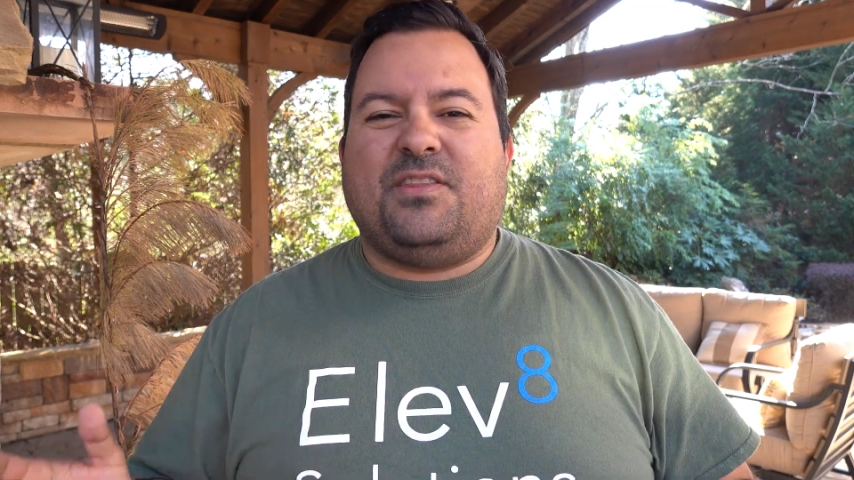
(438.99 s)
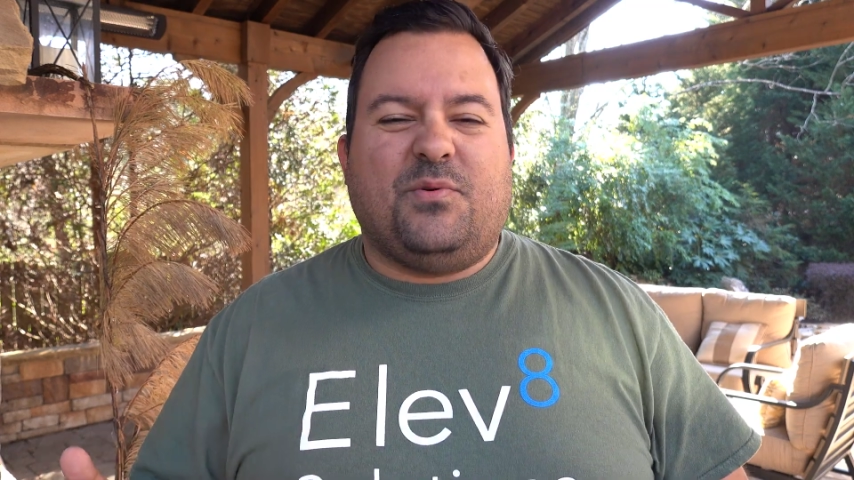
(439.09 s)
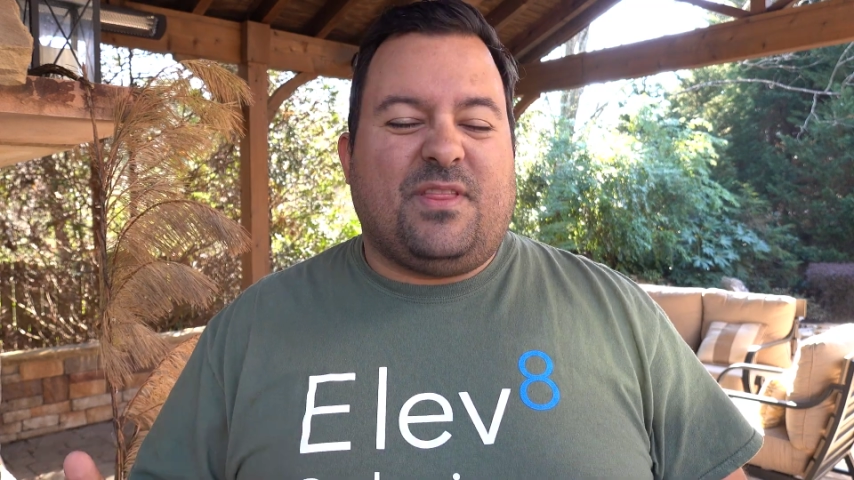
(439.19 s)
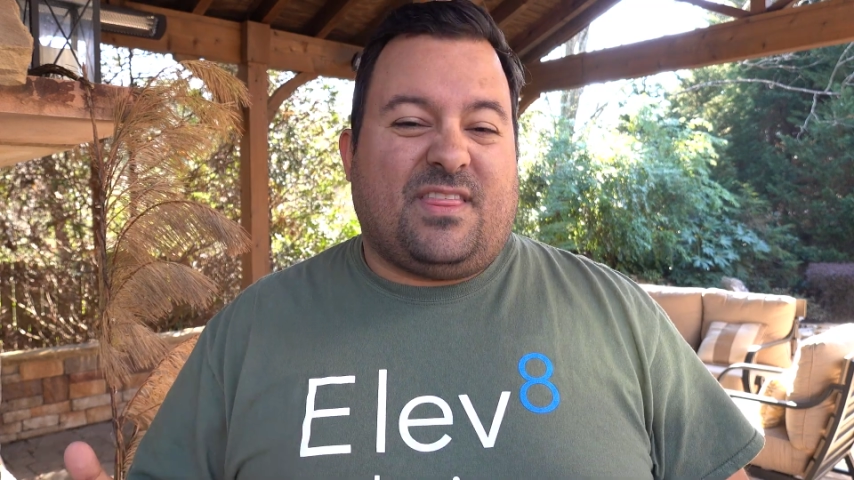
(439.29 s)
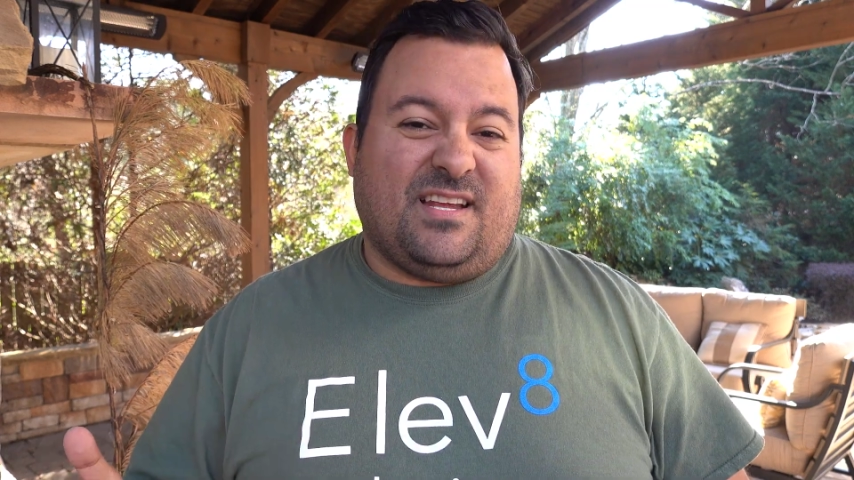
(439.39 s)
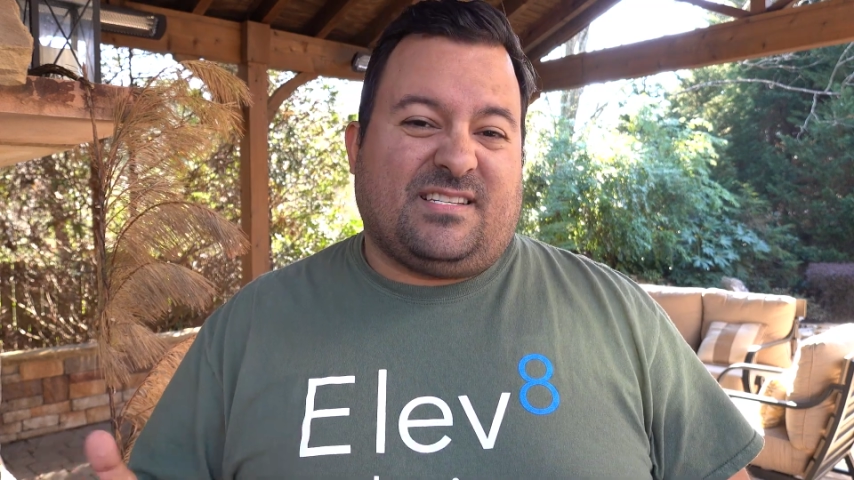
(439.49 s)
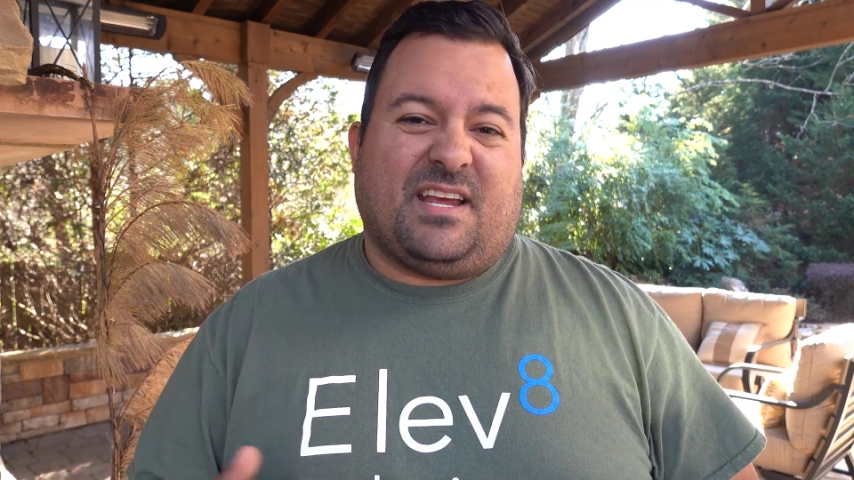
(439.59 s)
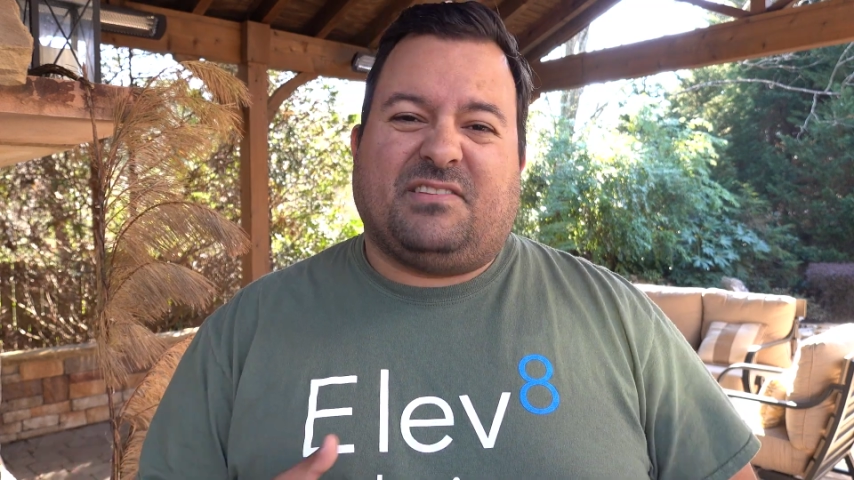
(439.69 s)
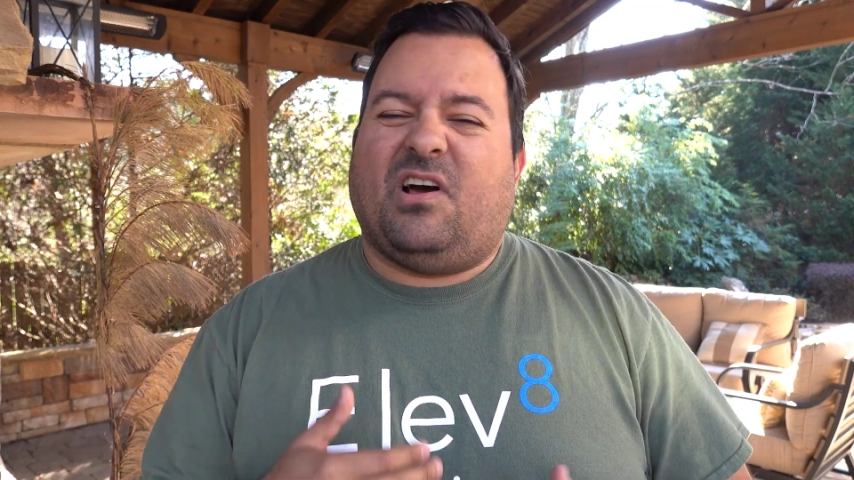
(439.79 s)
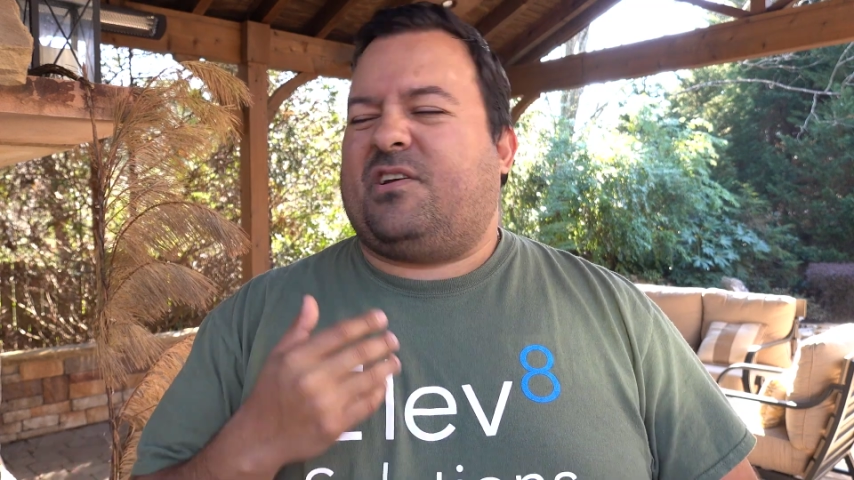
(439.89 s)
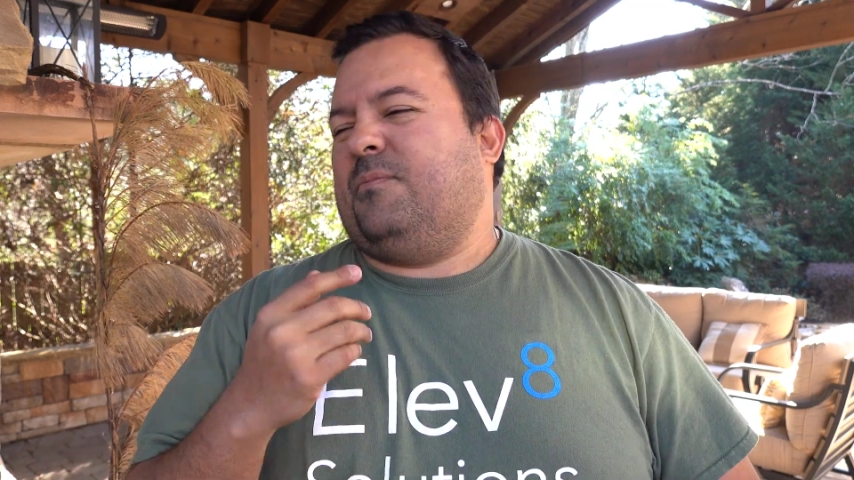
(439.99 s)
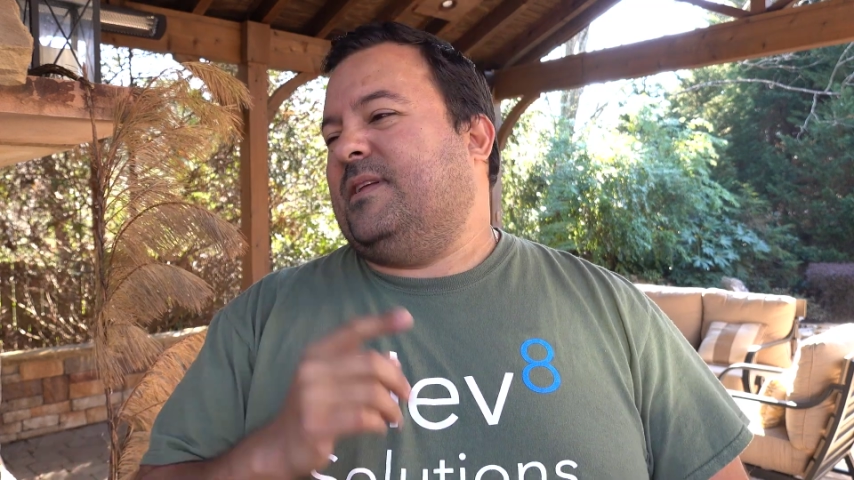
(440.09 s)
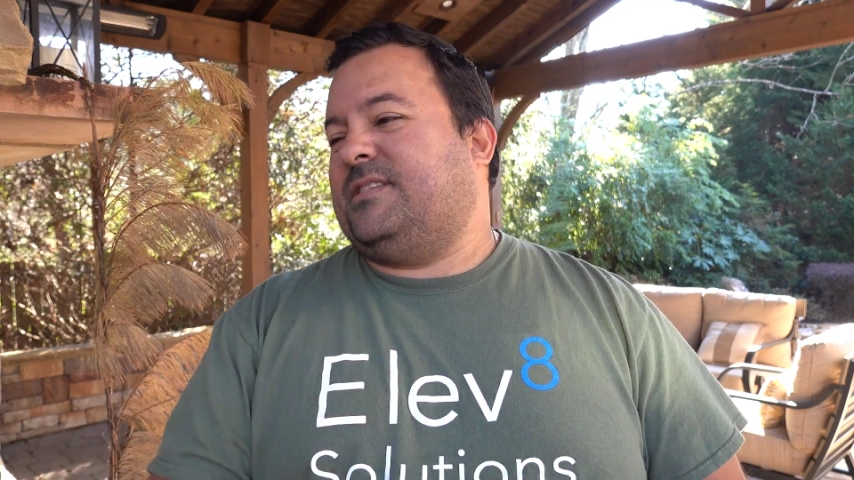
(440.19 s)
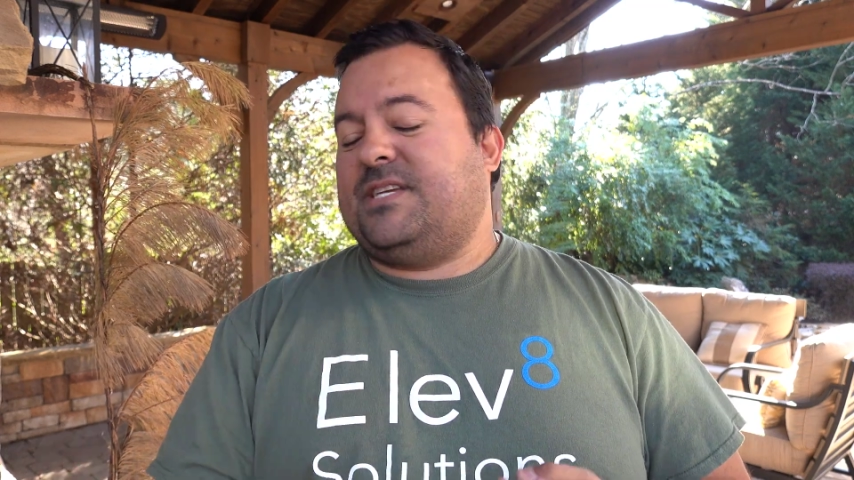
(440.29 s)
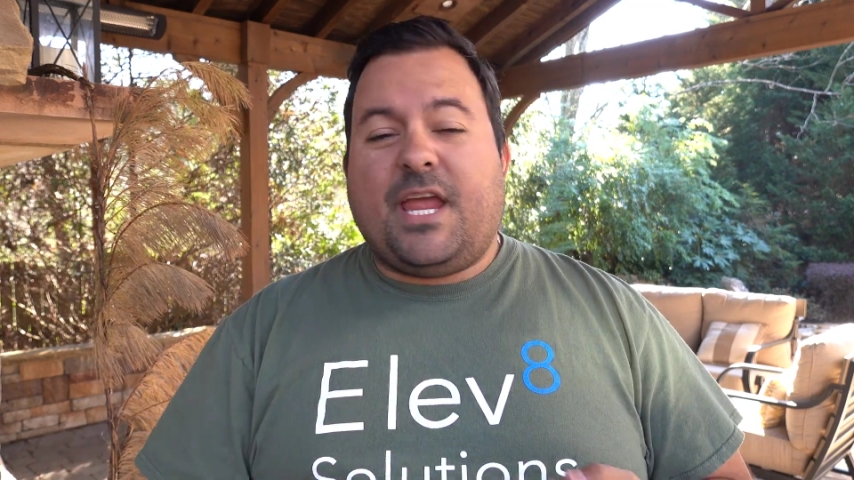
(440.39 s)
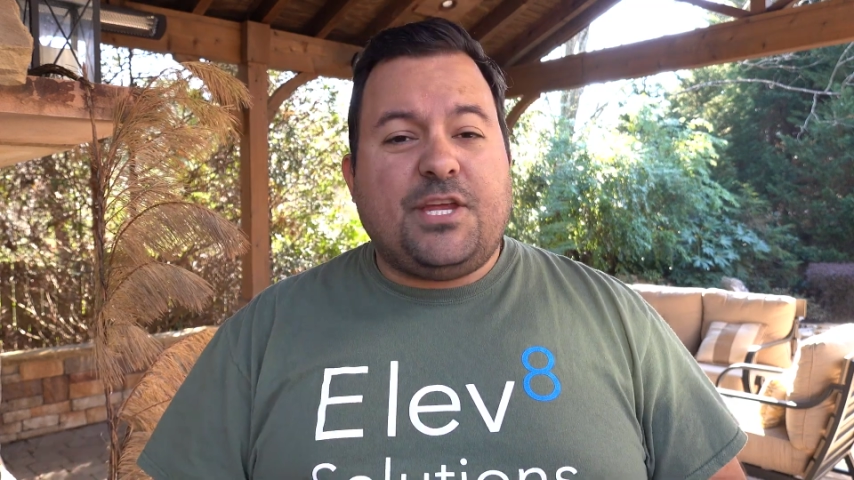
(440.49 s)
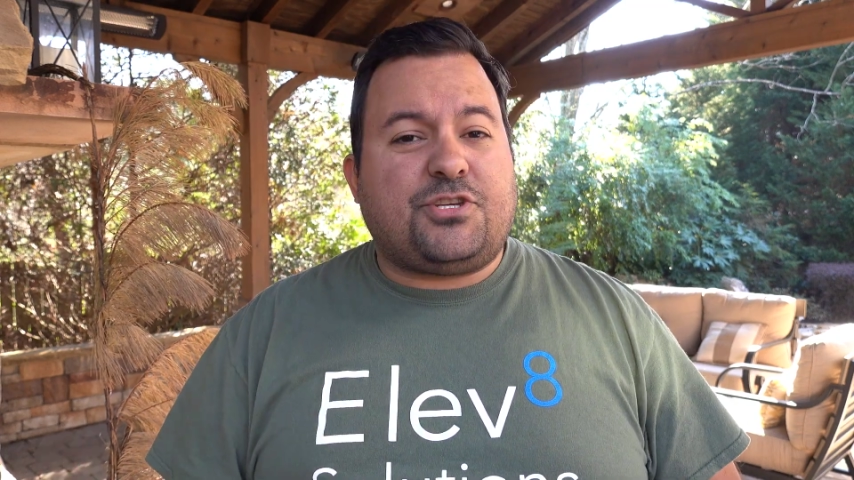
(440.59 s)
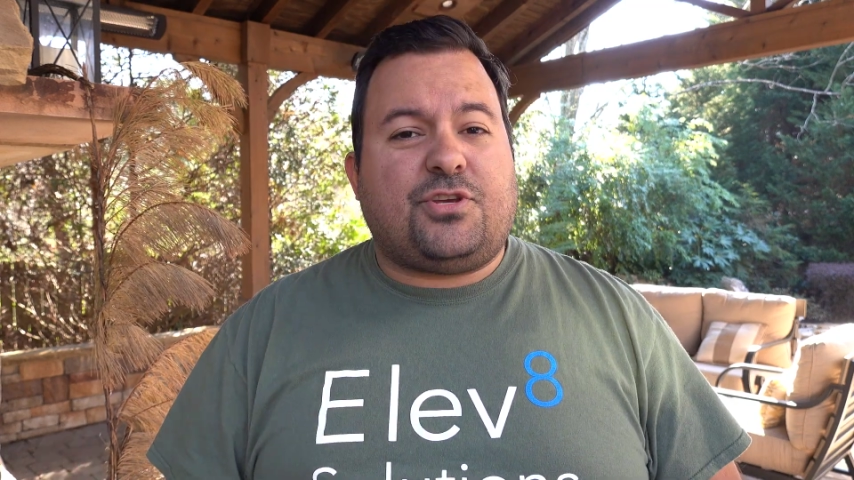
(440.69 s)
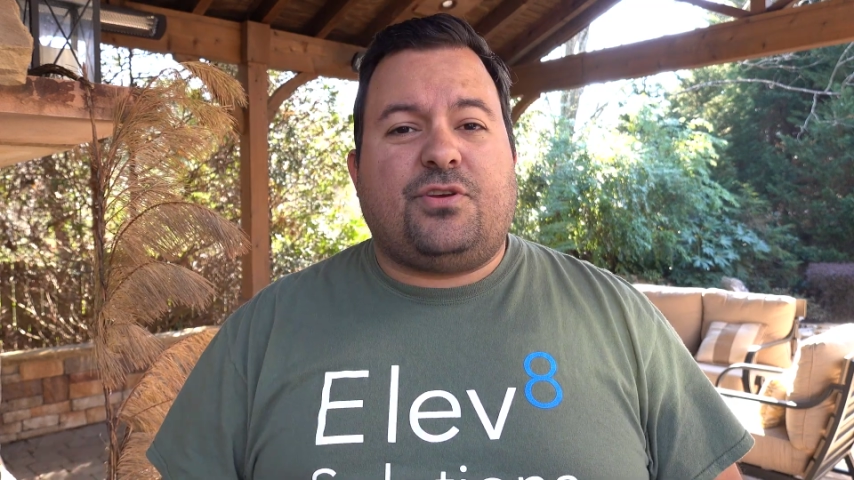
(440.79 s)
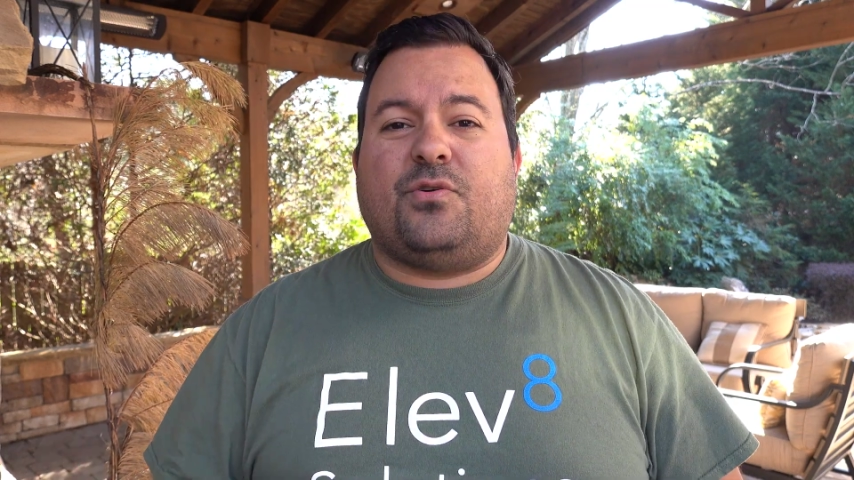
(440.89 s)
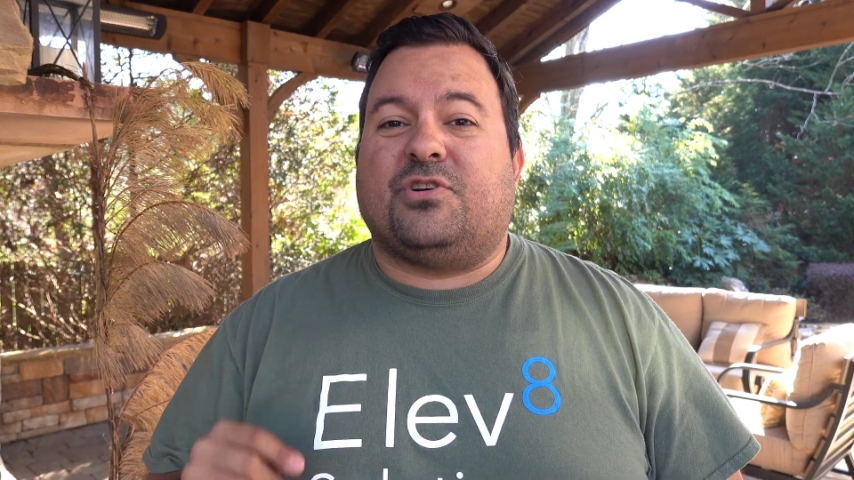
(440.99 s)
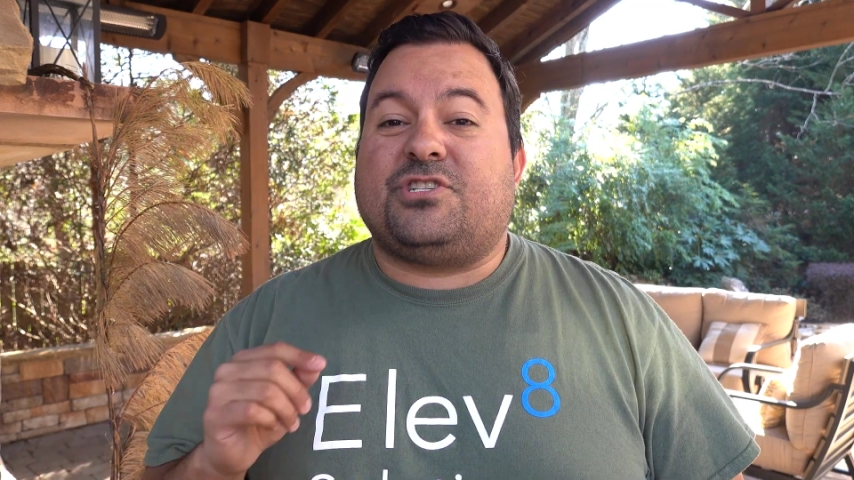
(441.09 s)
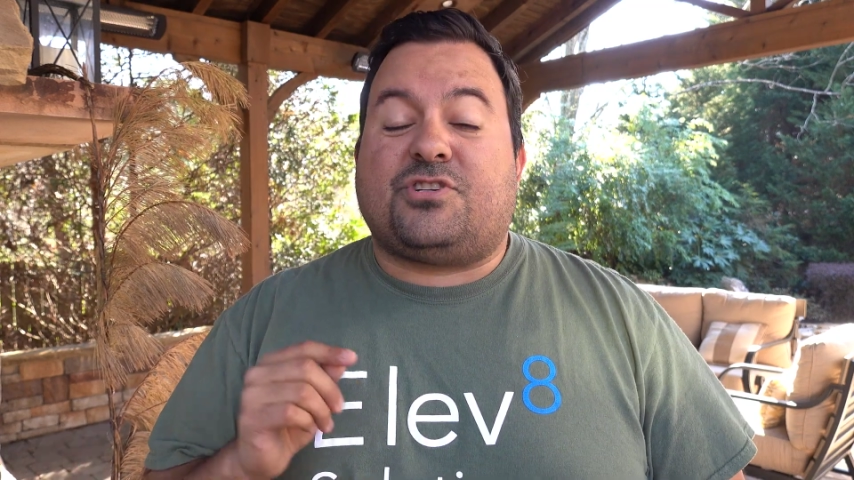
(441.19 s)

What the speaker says: doing things like documentation or